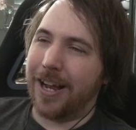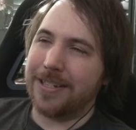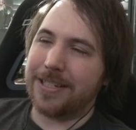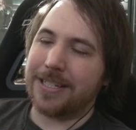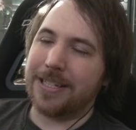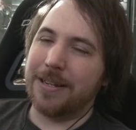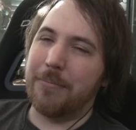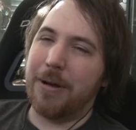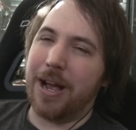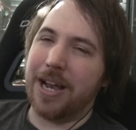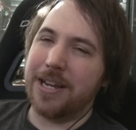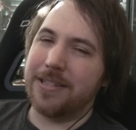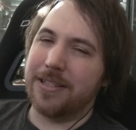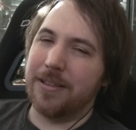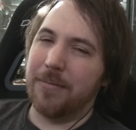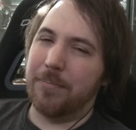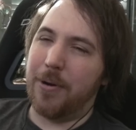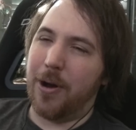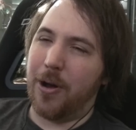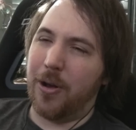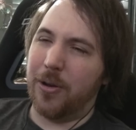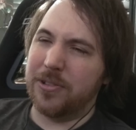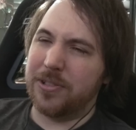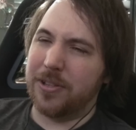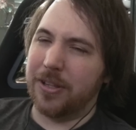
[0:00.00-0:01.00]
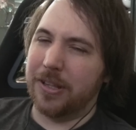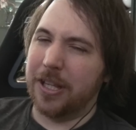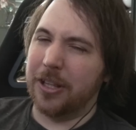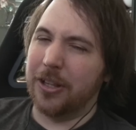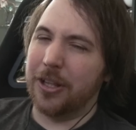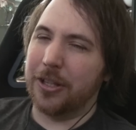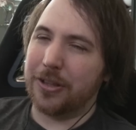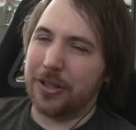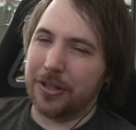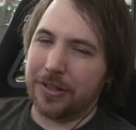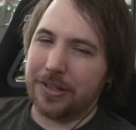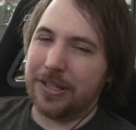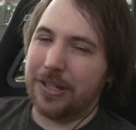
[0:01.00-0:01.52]
customize the ball so they
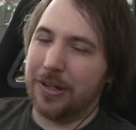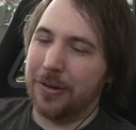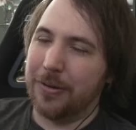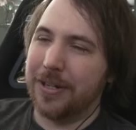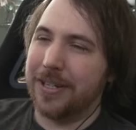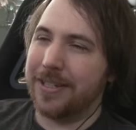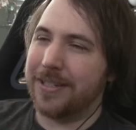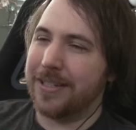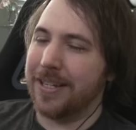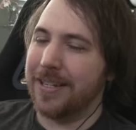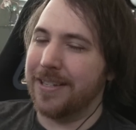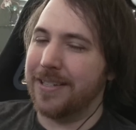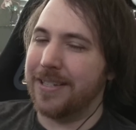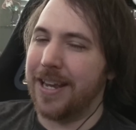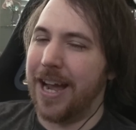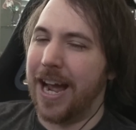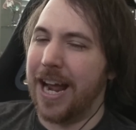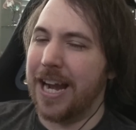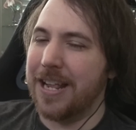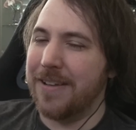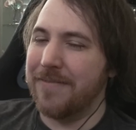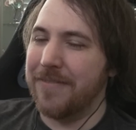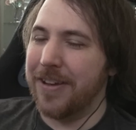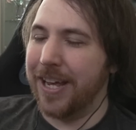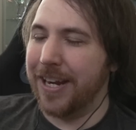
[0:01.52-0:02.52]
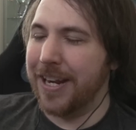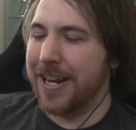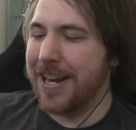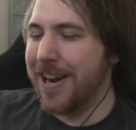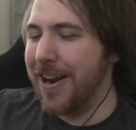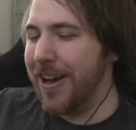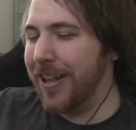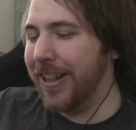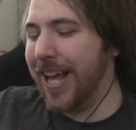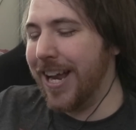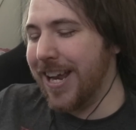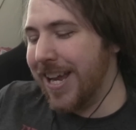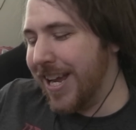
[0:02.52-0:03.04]
look the cutest inside of it. You
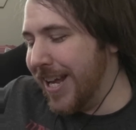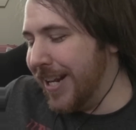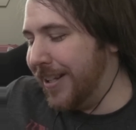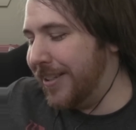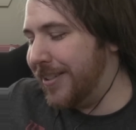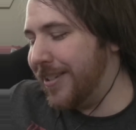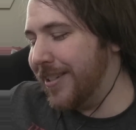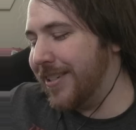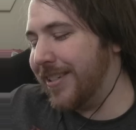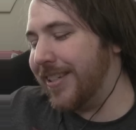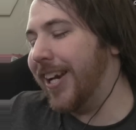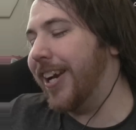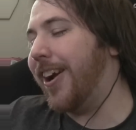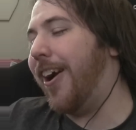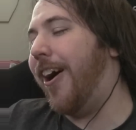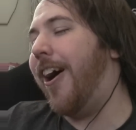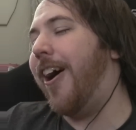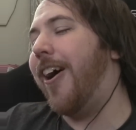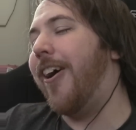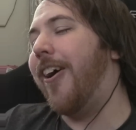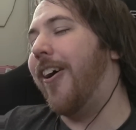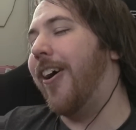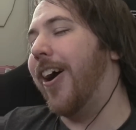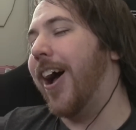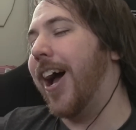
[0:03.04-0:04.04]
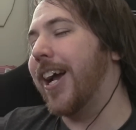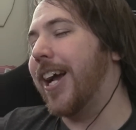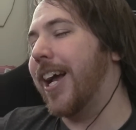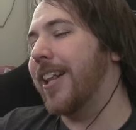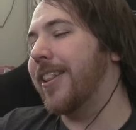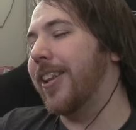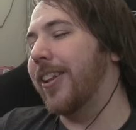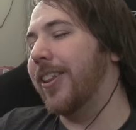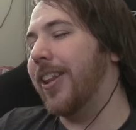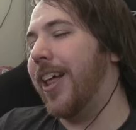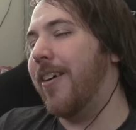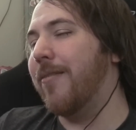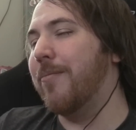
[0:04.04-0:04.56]
know, like, it's just like, oh, I
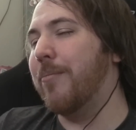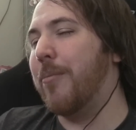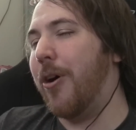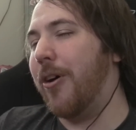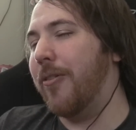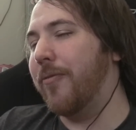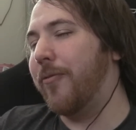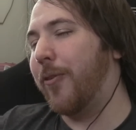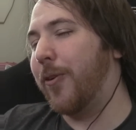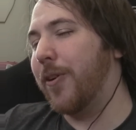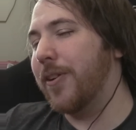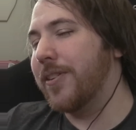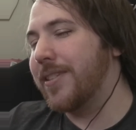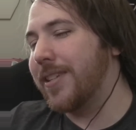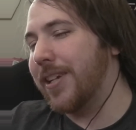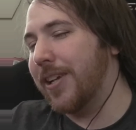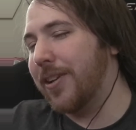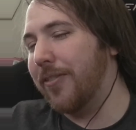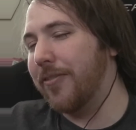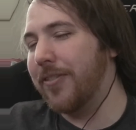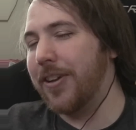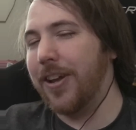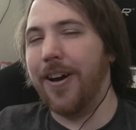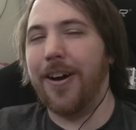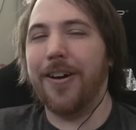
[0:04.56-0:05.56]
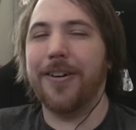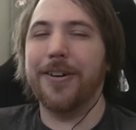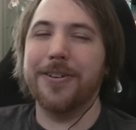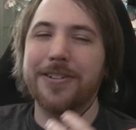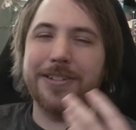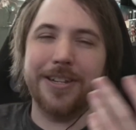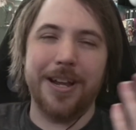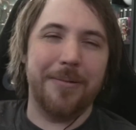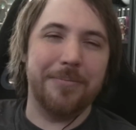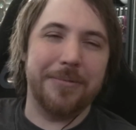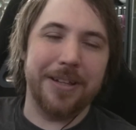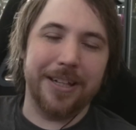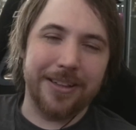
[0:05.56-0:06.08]
got the Love Ball for a Sylveon or
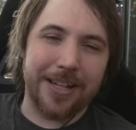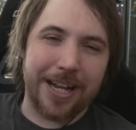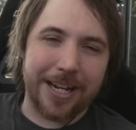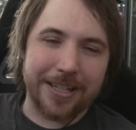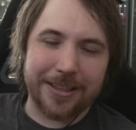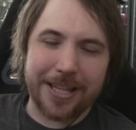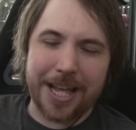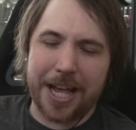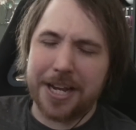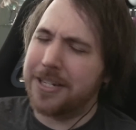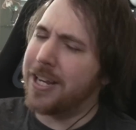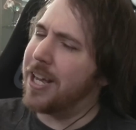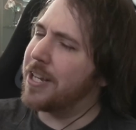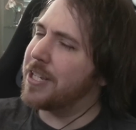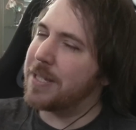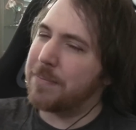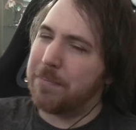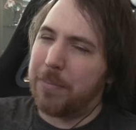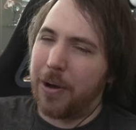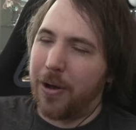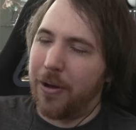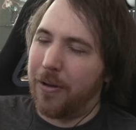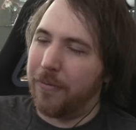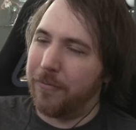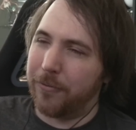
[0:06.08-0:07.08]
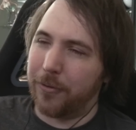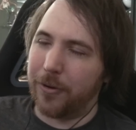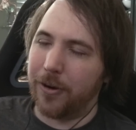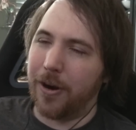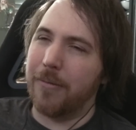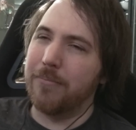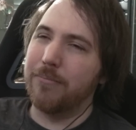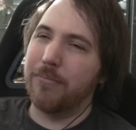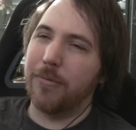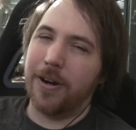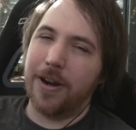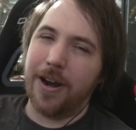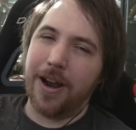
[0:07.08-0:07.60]
something like that. Dust Ball for
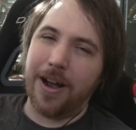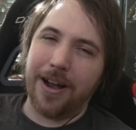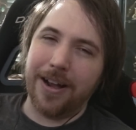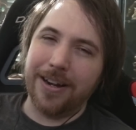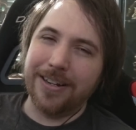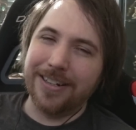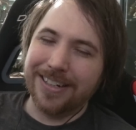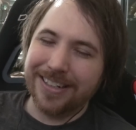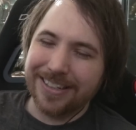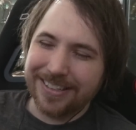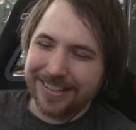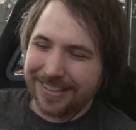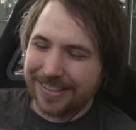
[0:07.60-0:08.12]
Umbreon.